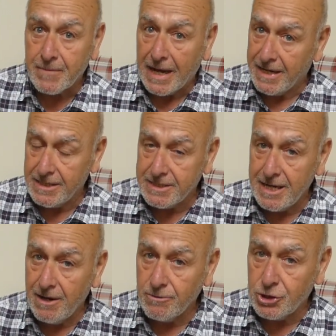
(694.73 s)
Let's
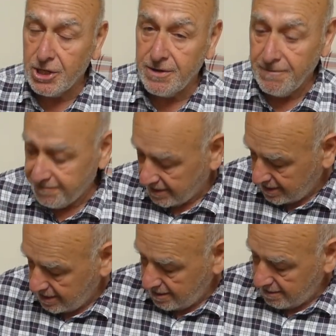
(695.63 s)
now turn off
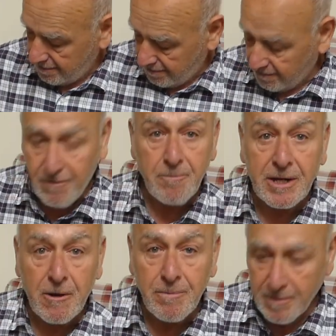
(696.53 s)
the front
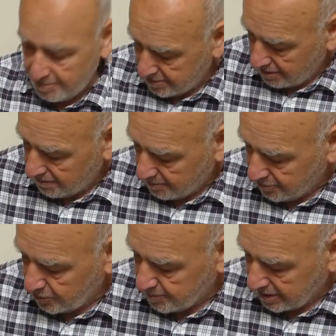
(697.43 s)
pickup, bring on the
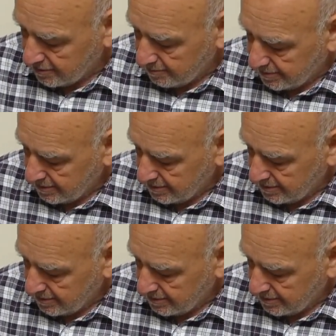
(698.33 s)
bridge pickup.